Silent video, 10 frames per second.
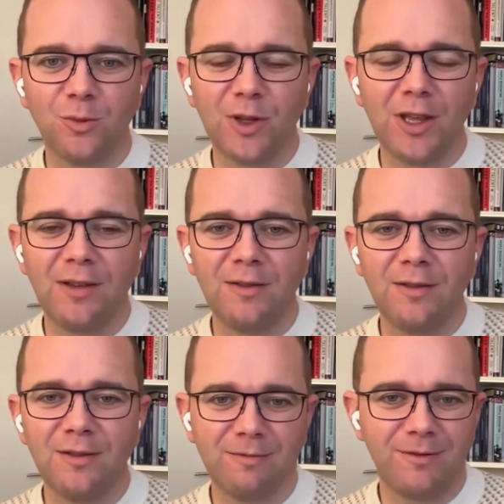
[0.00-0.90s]
within
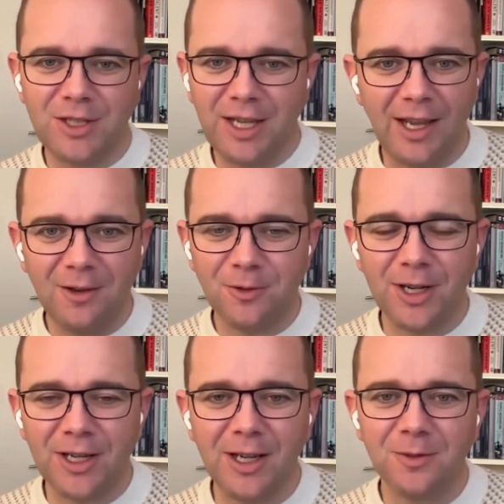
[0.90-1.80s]
TA
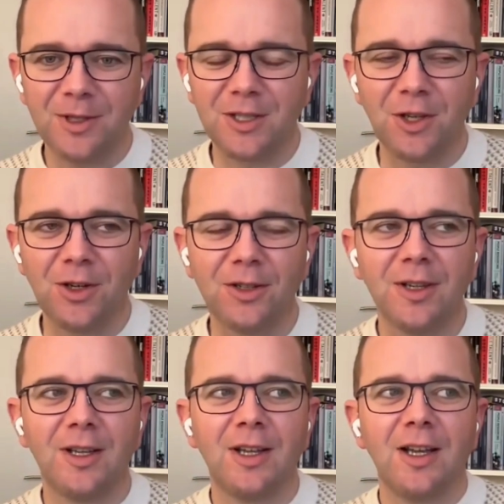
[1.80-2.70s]
right now. It's not,
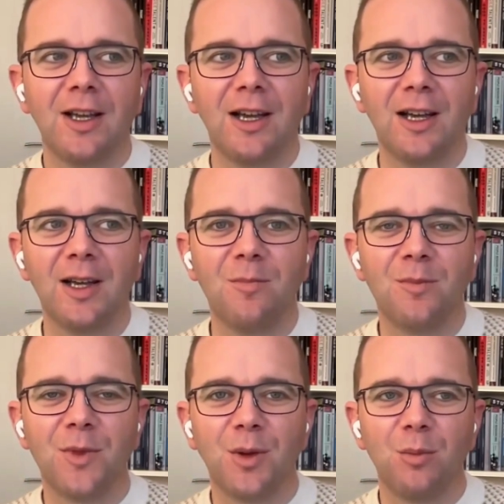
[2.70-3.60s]

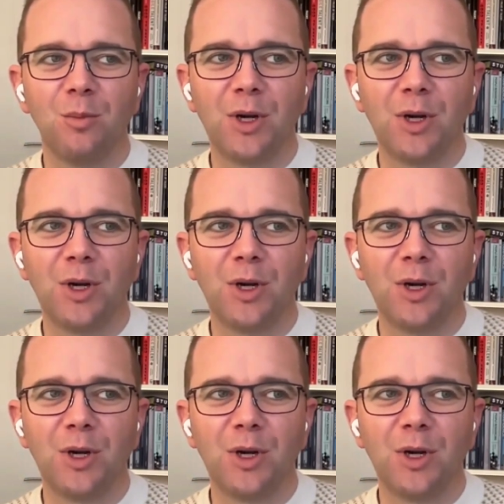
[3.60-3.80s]
but